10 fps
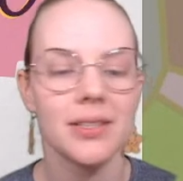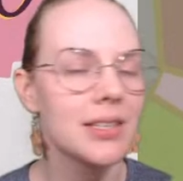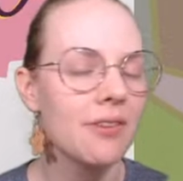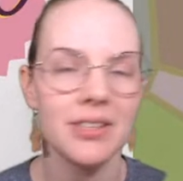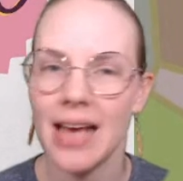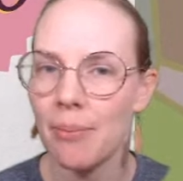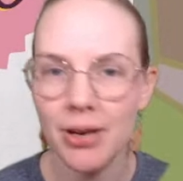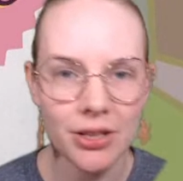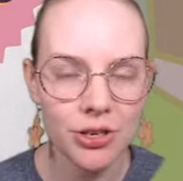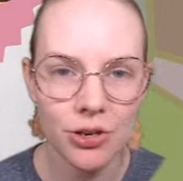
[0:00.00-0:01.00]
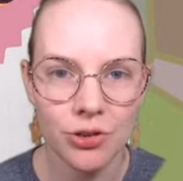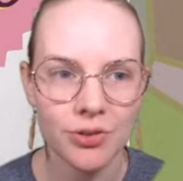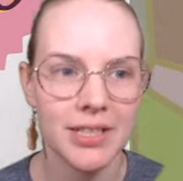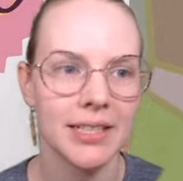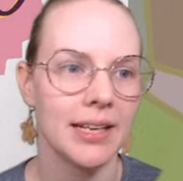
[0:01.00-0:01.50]
stuff that's happened in the
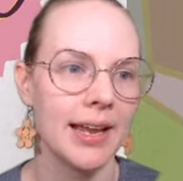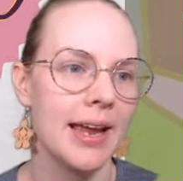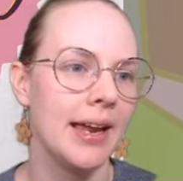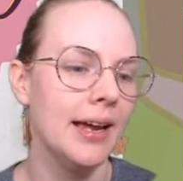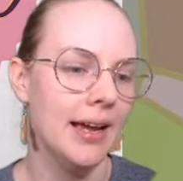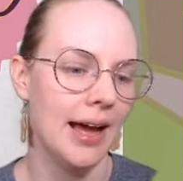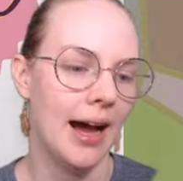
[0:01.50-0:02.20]
news recently,